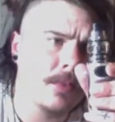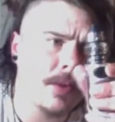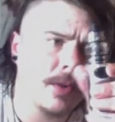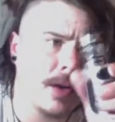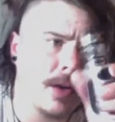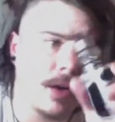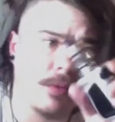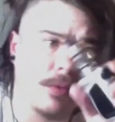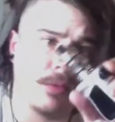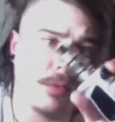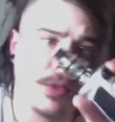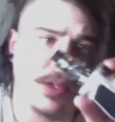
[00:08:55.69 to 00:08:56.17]

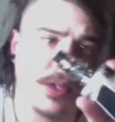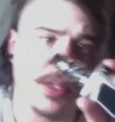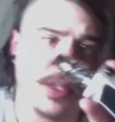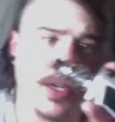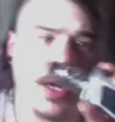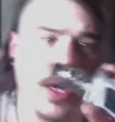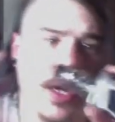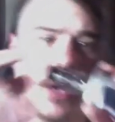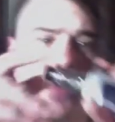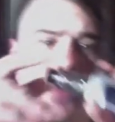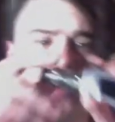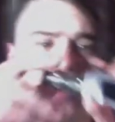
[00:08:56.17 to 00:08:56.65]
I really
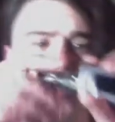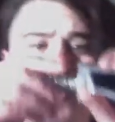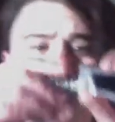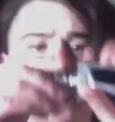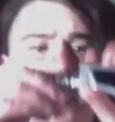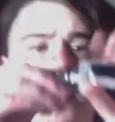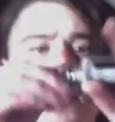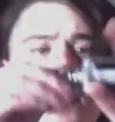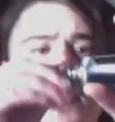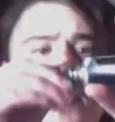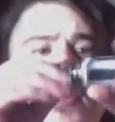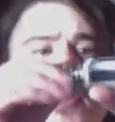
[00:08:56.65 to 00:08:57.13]
hope so.
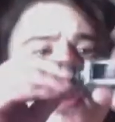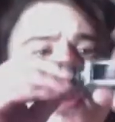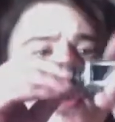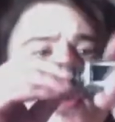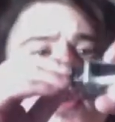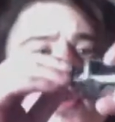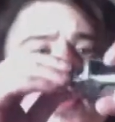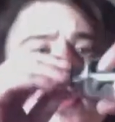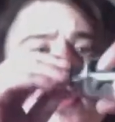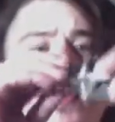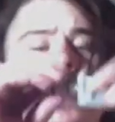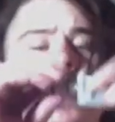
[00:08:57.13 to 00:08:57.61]

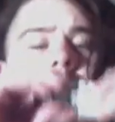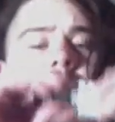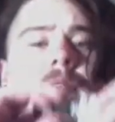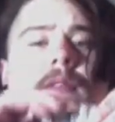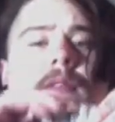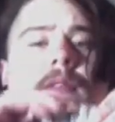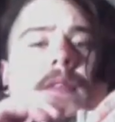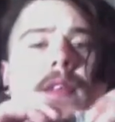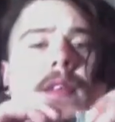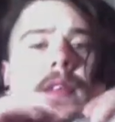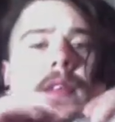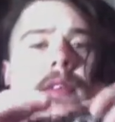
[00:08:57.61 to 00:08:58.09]
But
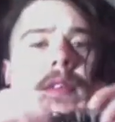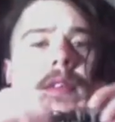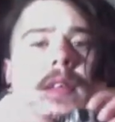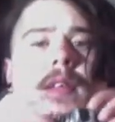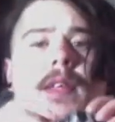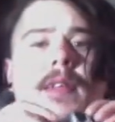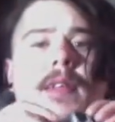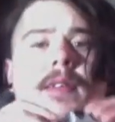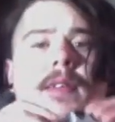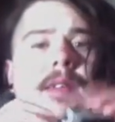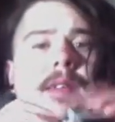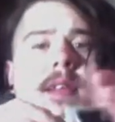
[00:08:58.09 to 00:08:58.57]
if this
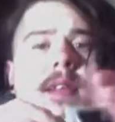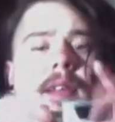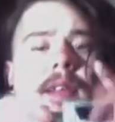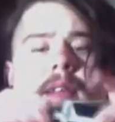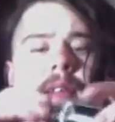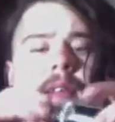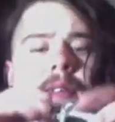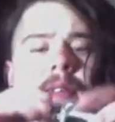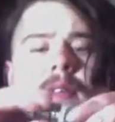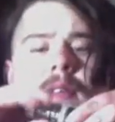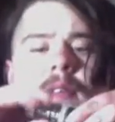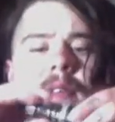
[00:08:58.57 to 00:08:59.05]
leaks again,
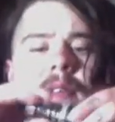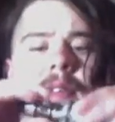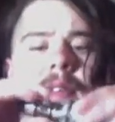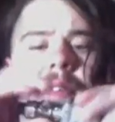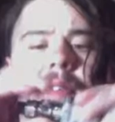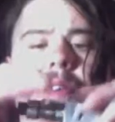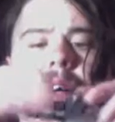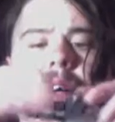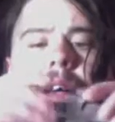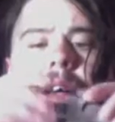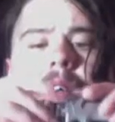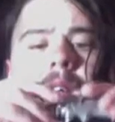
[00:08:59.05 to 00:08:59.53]
that's going to
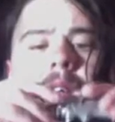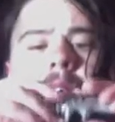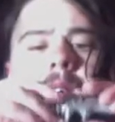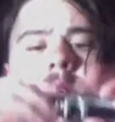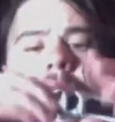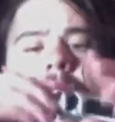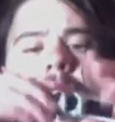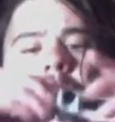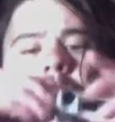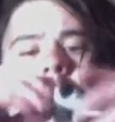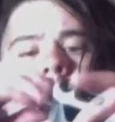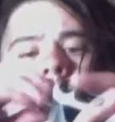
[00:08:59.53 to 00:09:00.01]
suck.
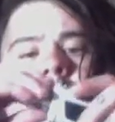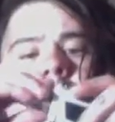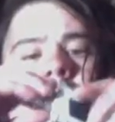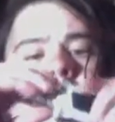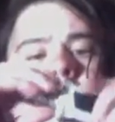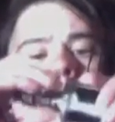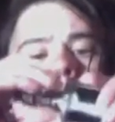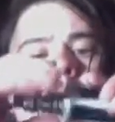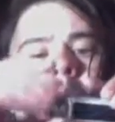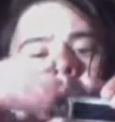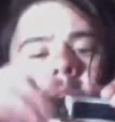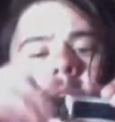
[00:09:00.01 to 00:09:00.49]

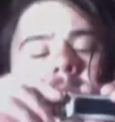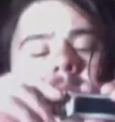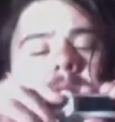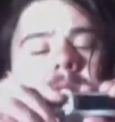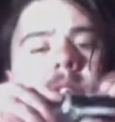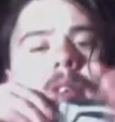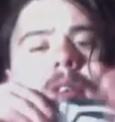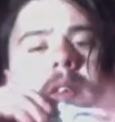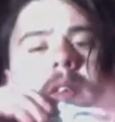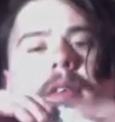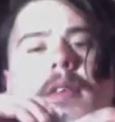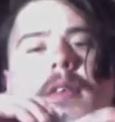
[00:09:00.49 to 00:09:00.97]
But I've had
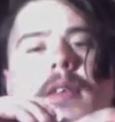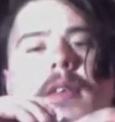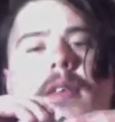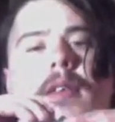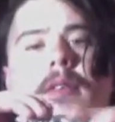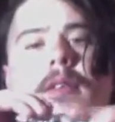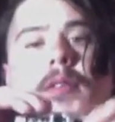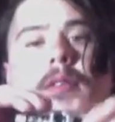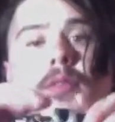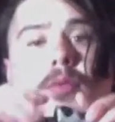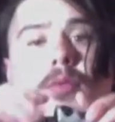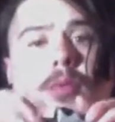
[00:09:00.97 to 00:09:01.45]
to, it
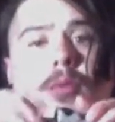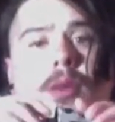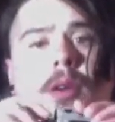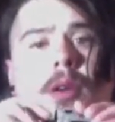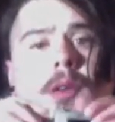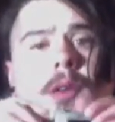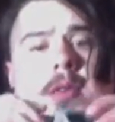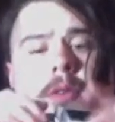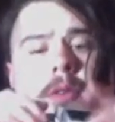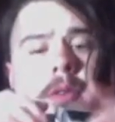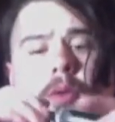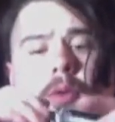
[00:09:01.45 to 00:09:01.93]
was
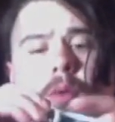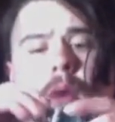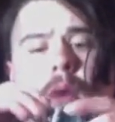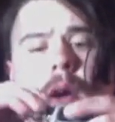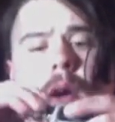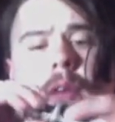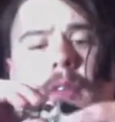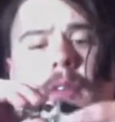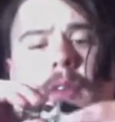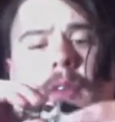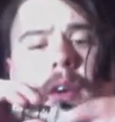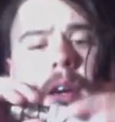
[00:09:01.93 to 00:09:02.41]
on
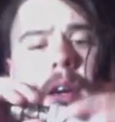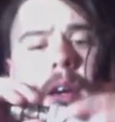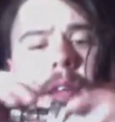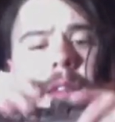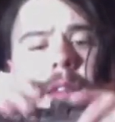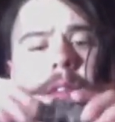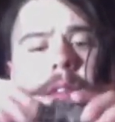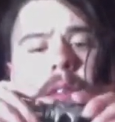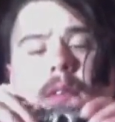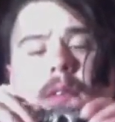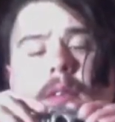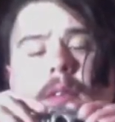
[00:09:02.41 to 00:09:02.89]
quite tight,
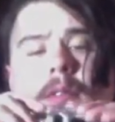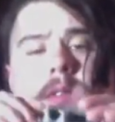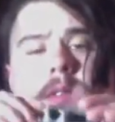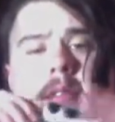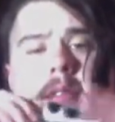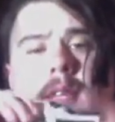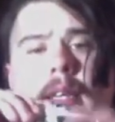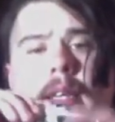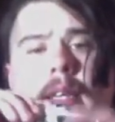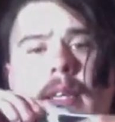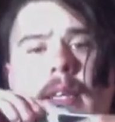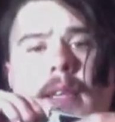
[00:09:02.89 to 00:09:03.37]
so I was
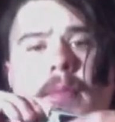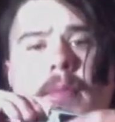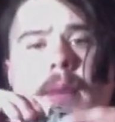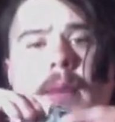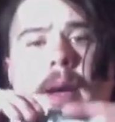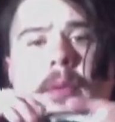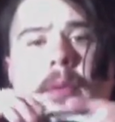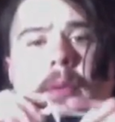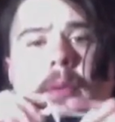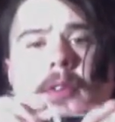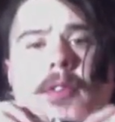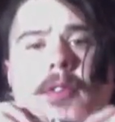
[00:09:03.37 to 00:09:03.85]
thinking
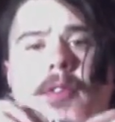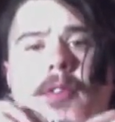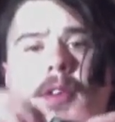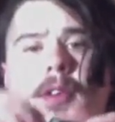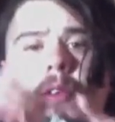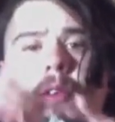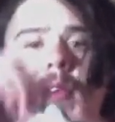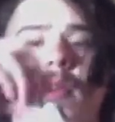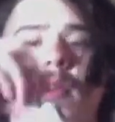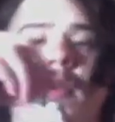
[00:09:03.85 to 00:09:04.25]
maybe it was on